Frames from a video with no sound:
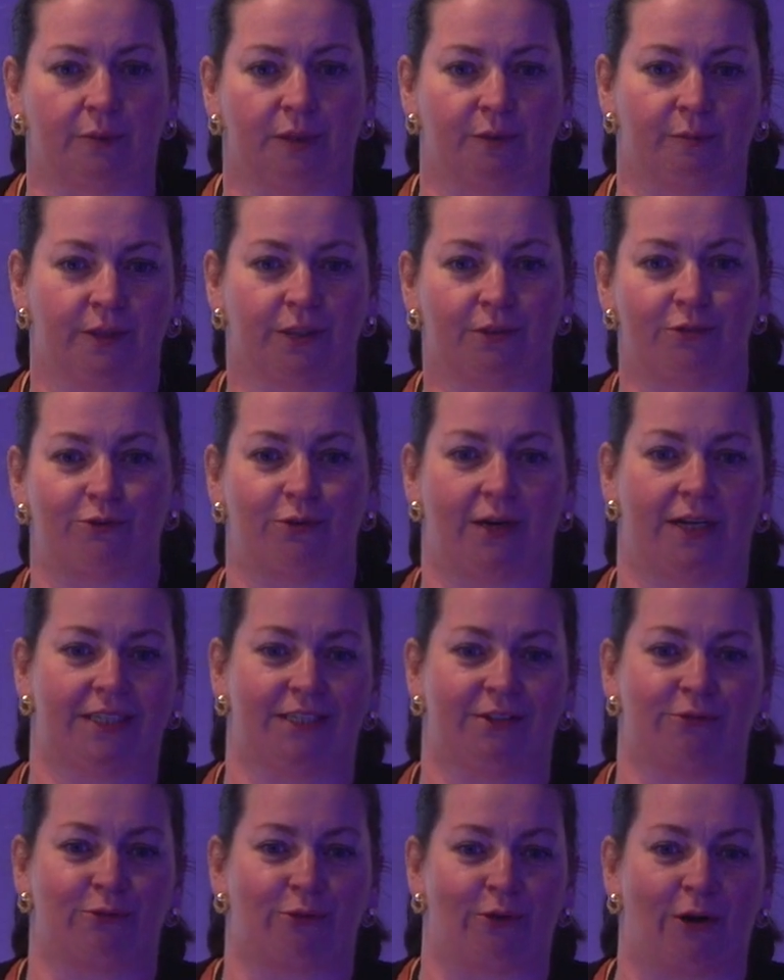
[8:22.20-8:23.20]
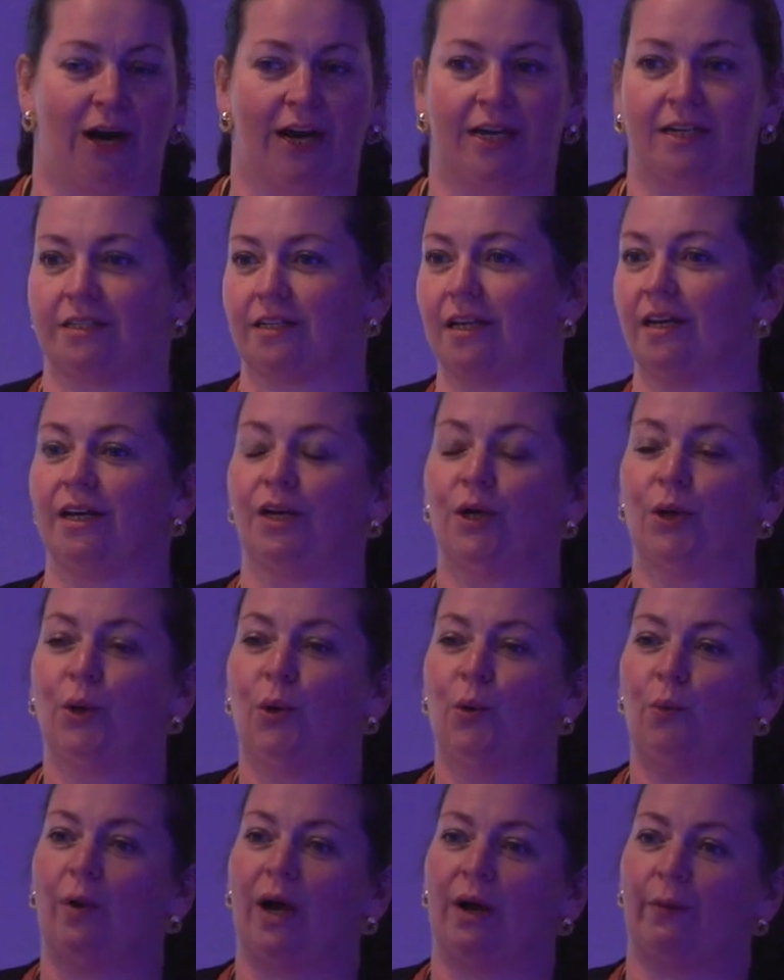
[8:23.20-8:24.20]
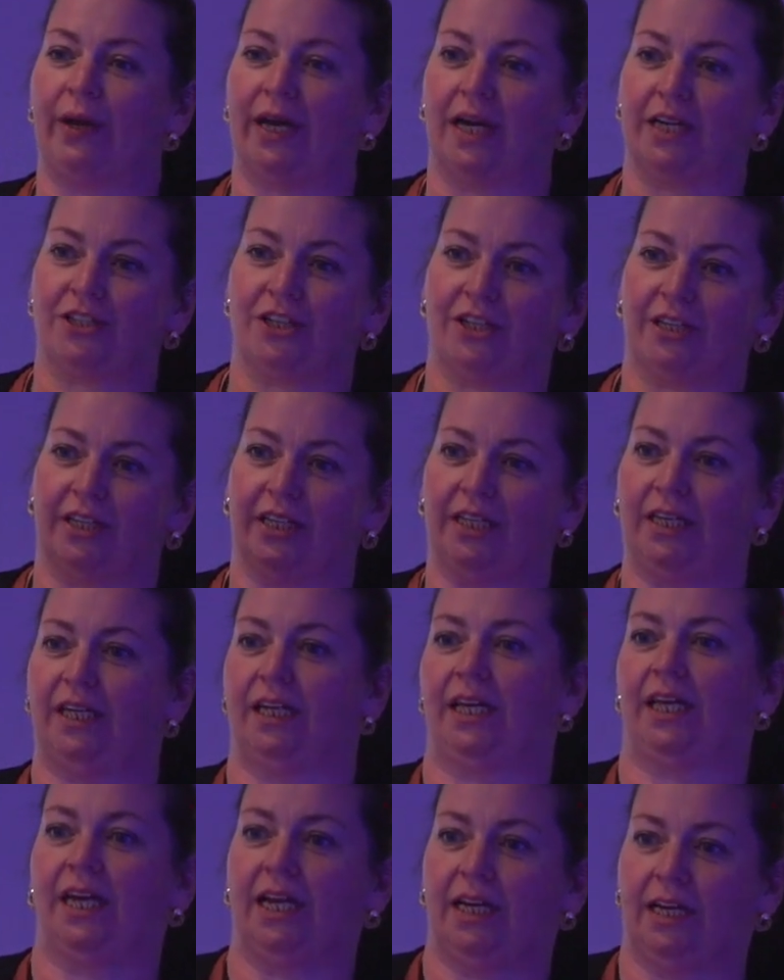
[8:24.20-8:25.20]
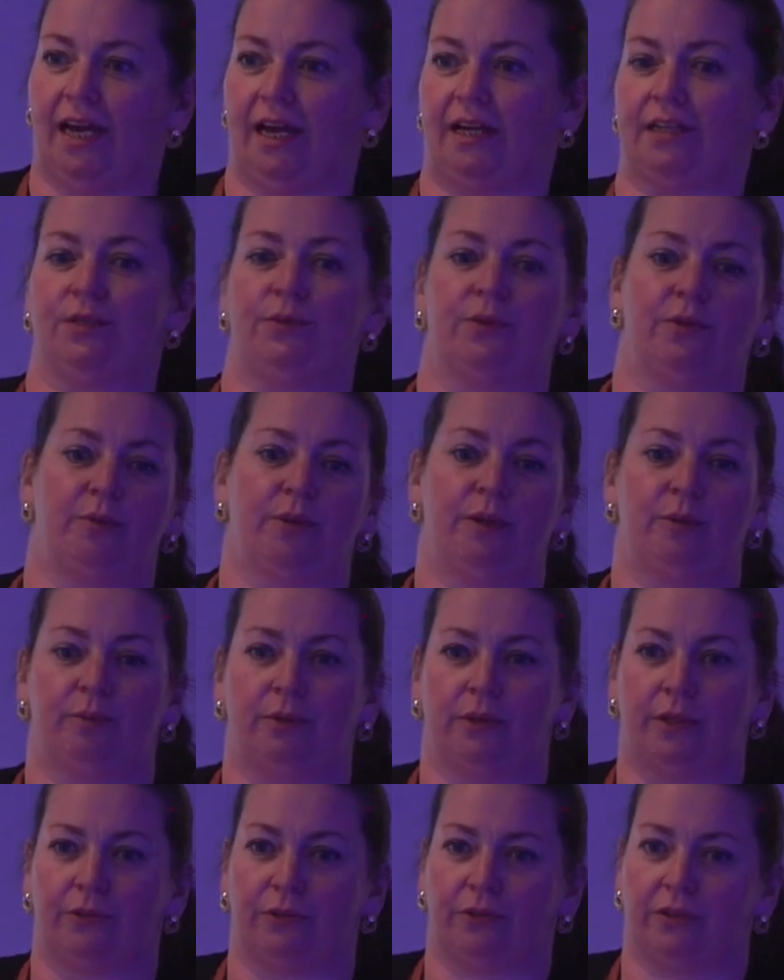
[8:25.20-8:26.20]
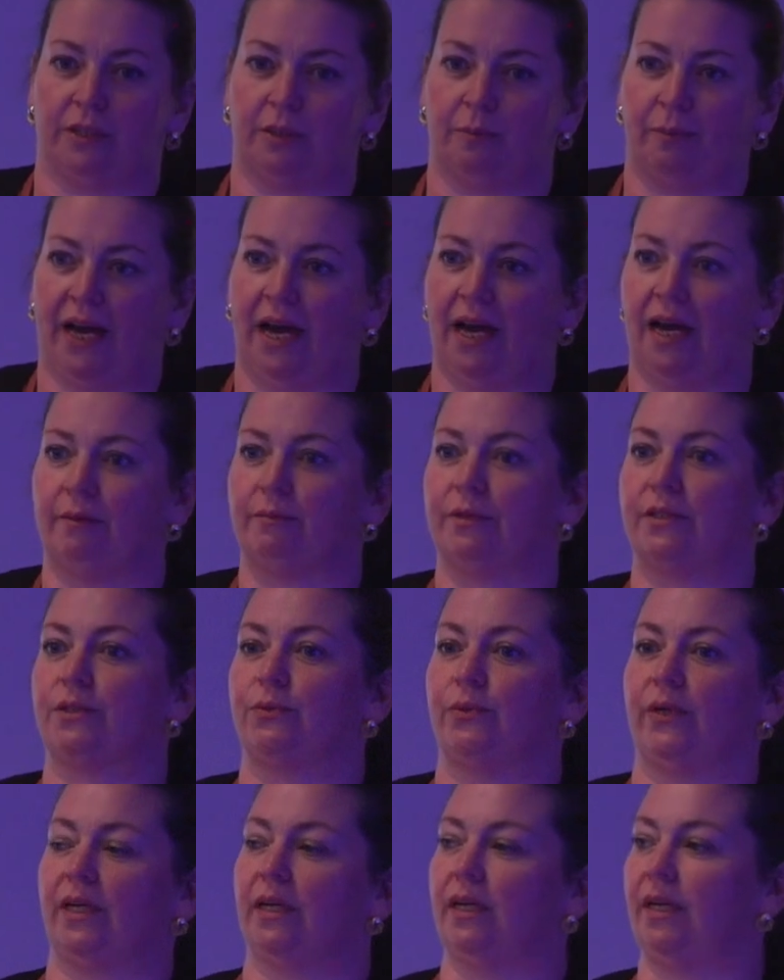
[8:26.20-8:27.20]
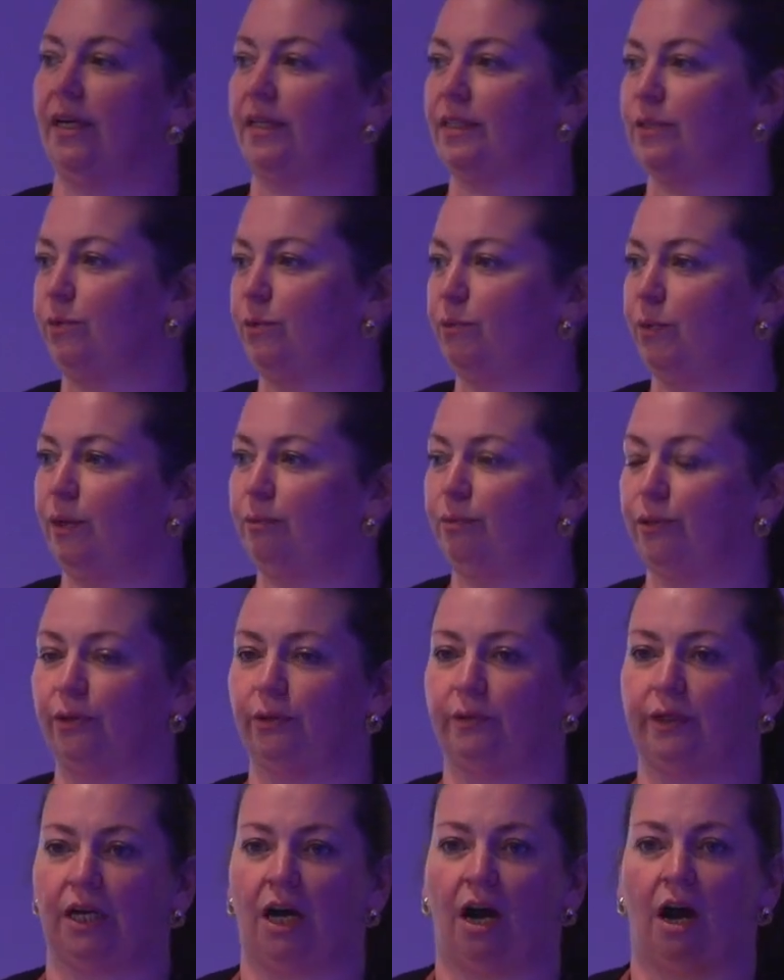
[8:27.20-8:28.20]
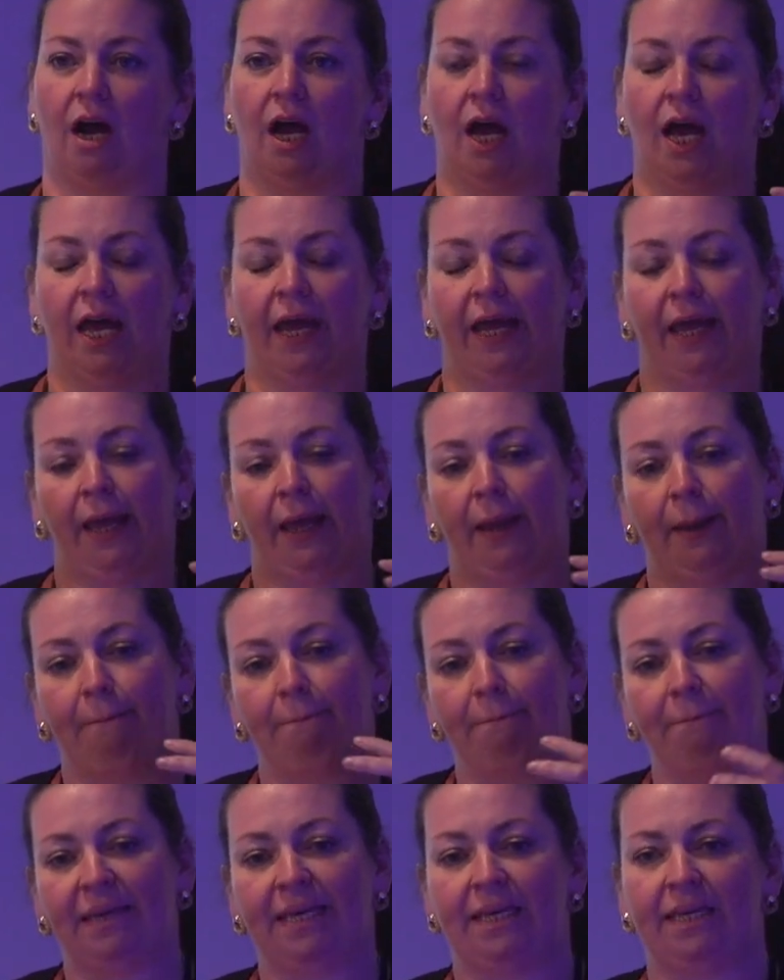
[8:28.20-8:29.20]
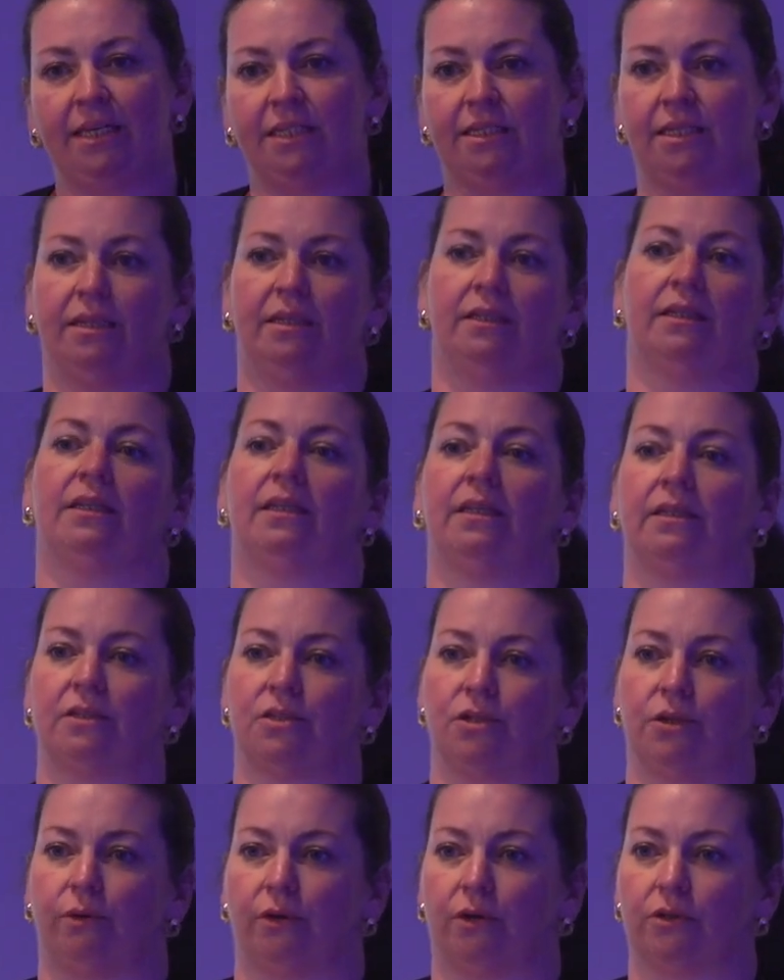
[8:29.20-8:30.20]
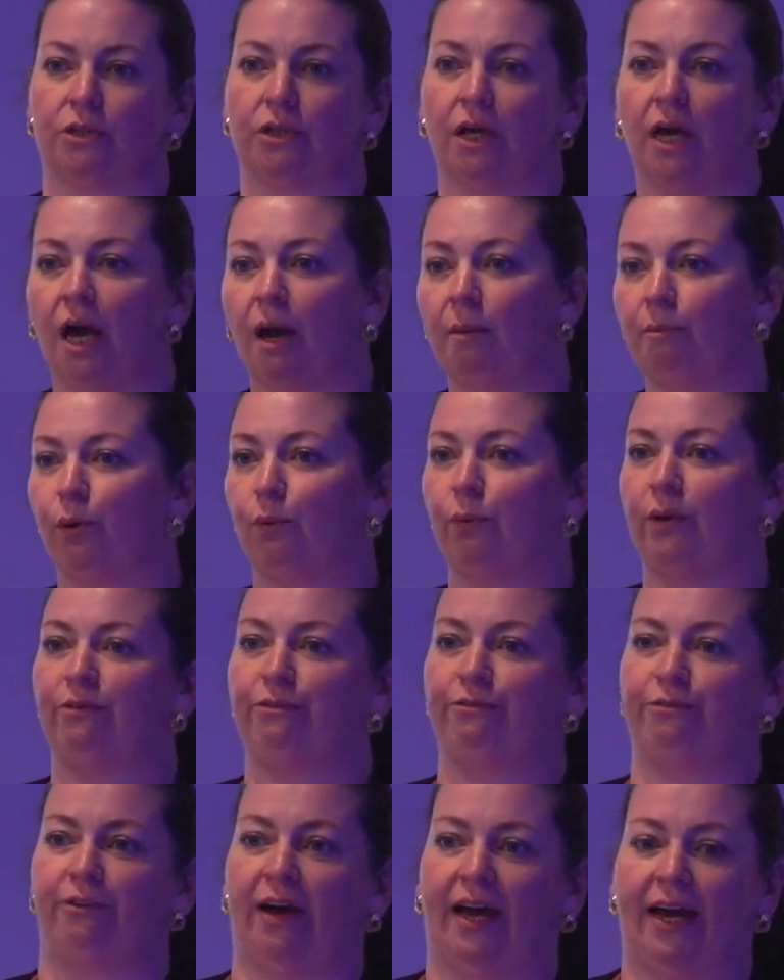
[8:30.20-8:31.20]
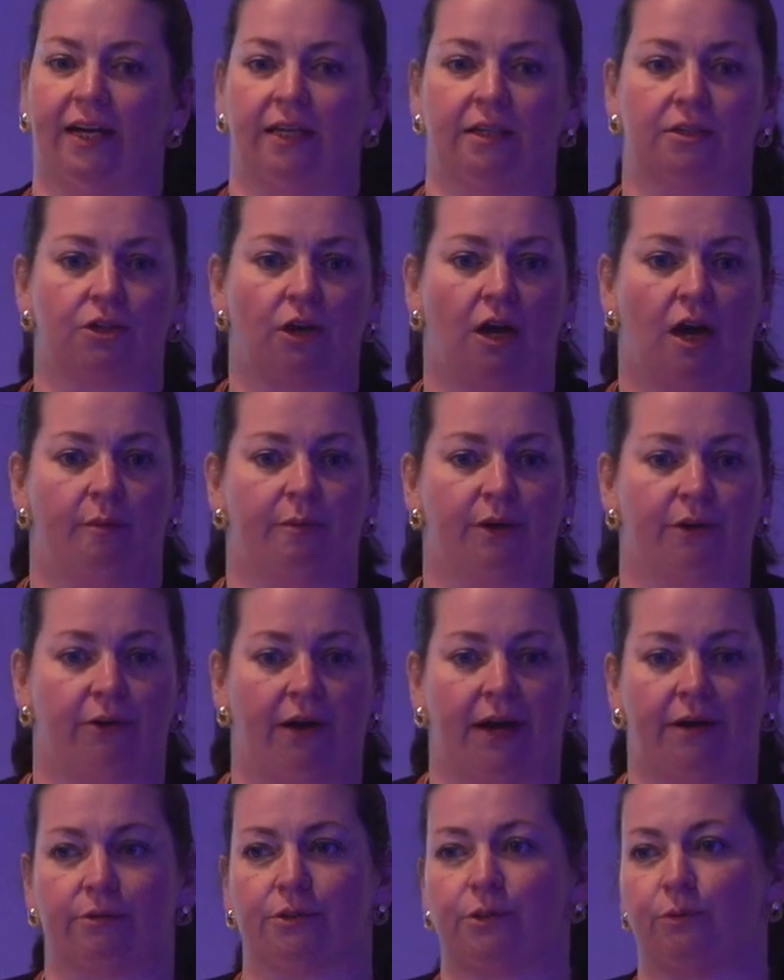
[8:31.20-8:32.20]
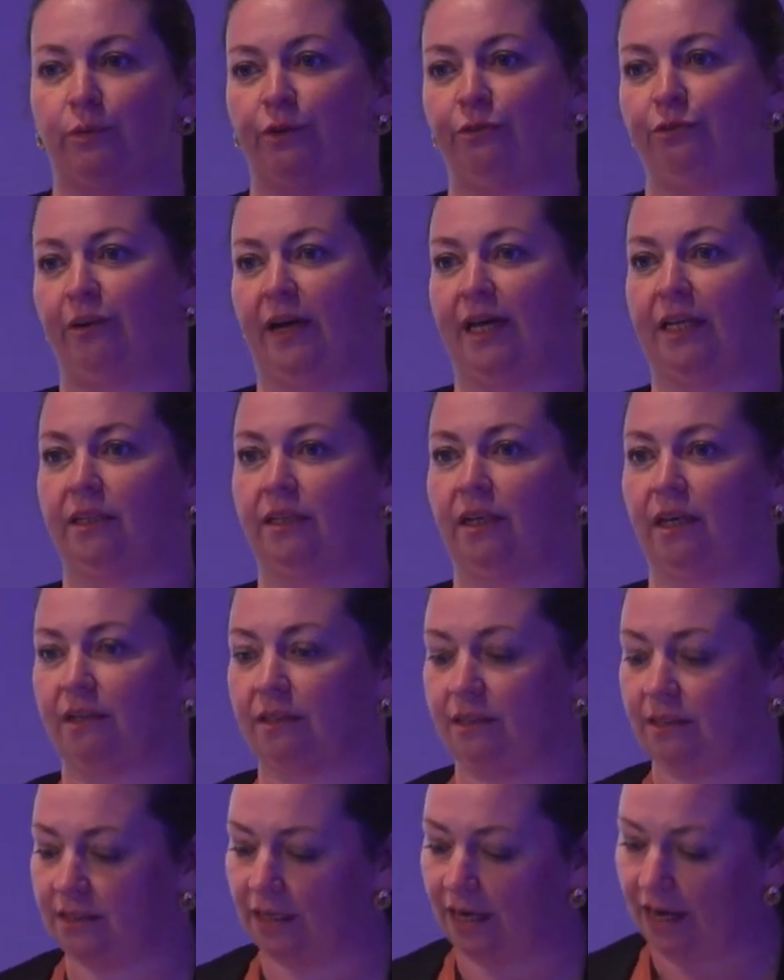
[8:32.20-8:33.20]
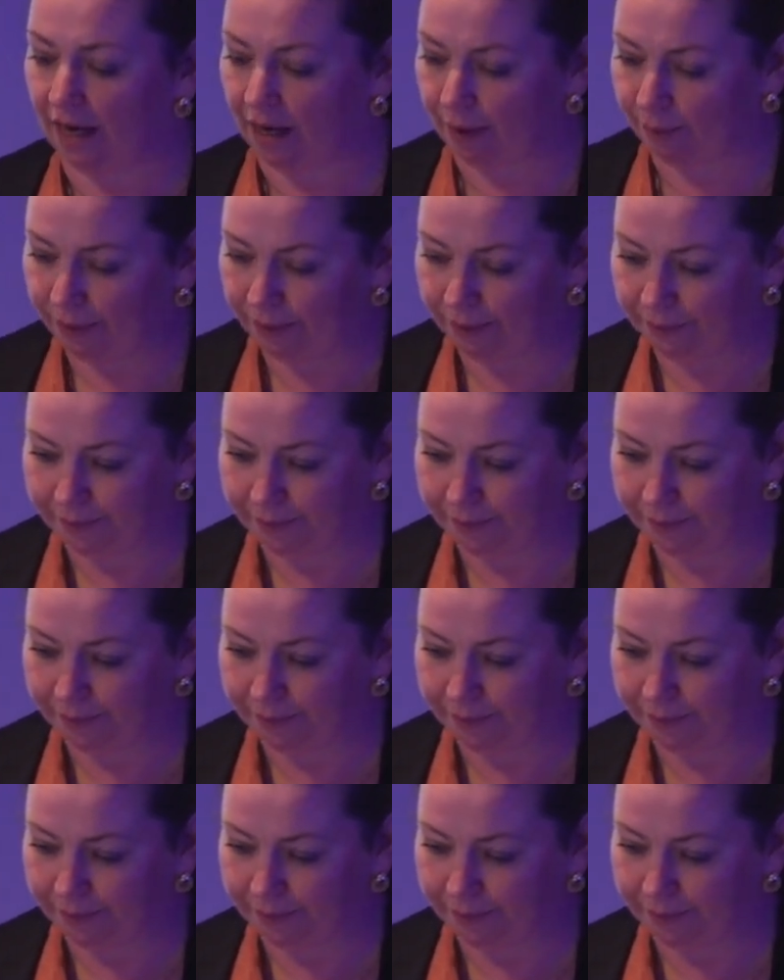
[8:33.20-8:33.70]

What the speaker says: moment, the dreaded phrase, where we actually connect with people in other departments. We connect with people who are not immediately linked to us, but we find common ground and we find the next step.